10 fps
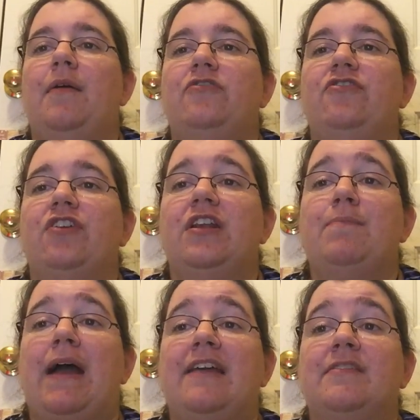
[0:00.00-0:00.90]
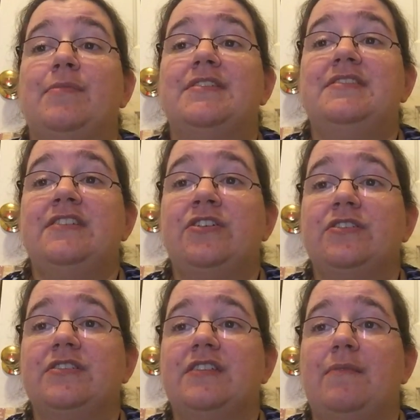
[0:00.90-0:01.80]
She's looking at buying some of the
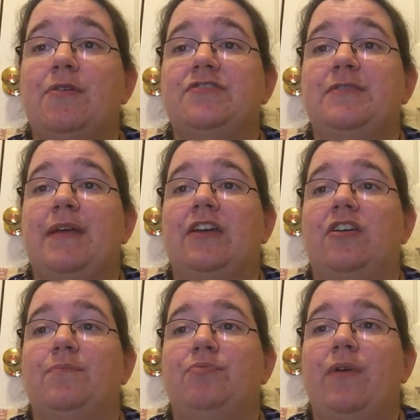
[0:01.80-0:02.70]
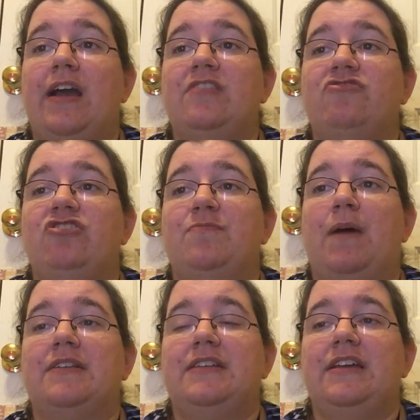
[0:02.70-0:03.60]
silks, and Mo's seemed like a good price. She's
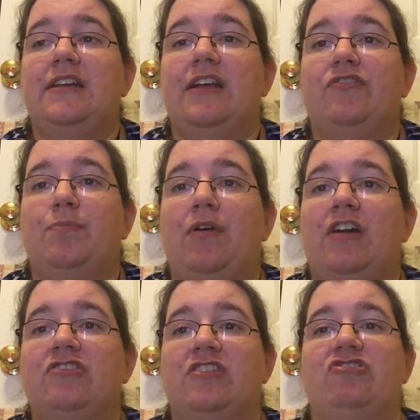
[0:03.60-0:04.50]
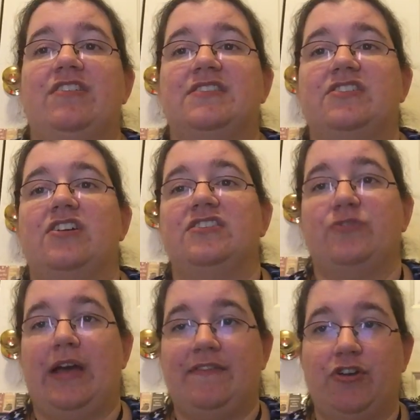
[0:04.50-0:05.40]
bought dinky dyes for a project that she hasn't started, so
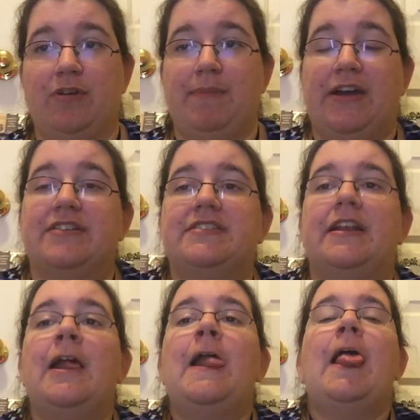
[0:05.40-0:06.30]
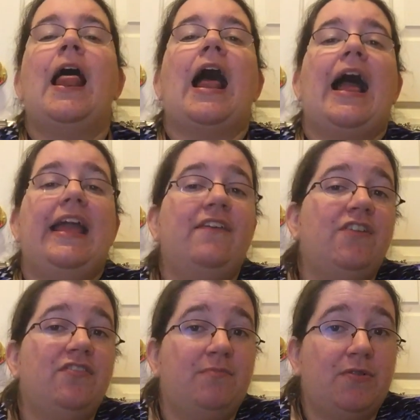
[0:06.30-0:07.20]
I have no comparison. I have
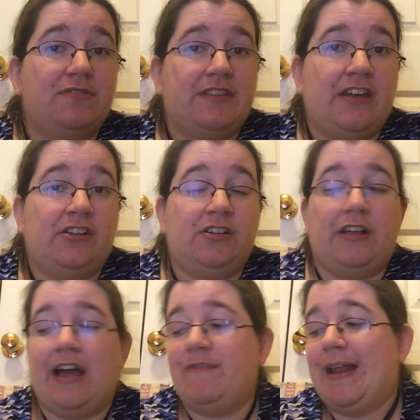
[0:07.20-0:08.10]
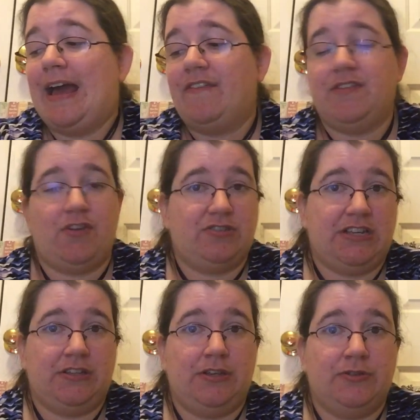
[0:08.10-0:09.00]
used Mo's Sale. I'm an avid Mo's
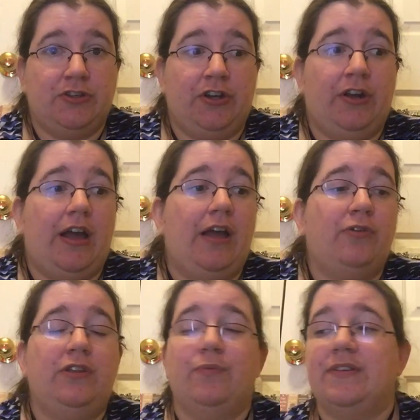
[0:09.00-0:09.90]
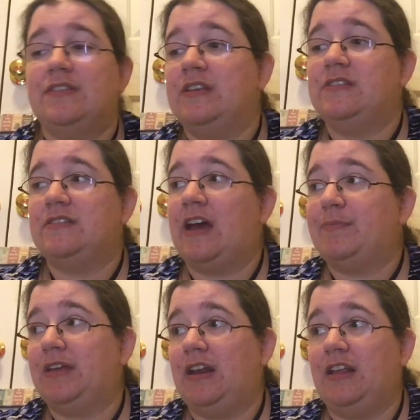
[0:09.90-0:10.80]
Sale user. I only recently
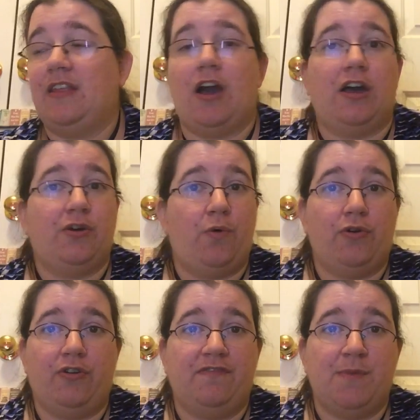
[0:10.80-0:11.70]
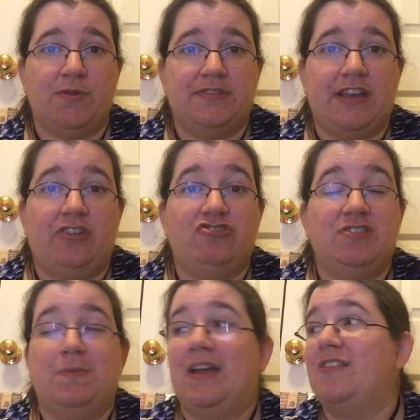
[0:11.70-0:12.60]
stopped getting the auto order of Mo's Sale
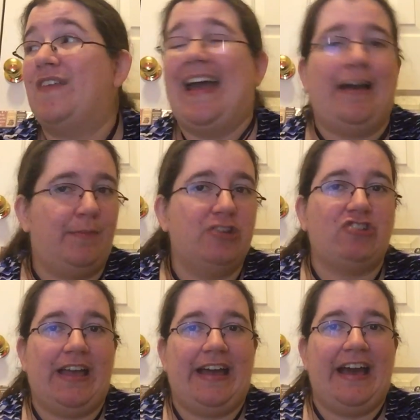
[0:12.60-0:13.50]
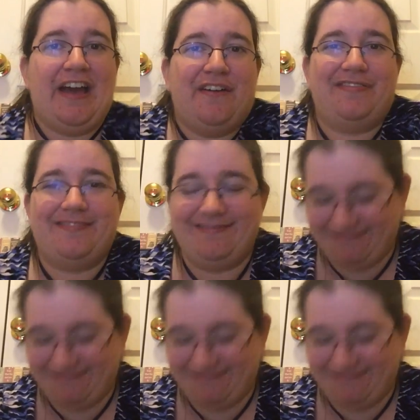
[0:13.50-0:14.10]
just because of how much I have.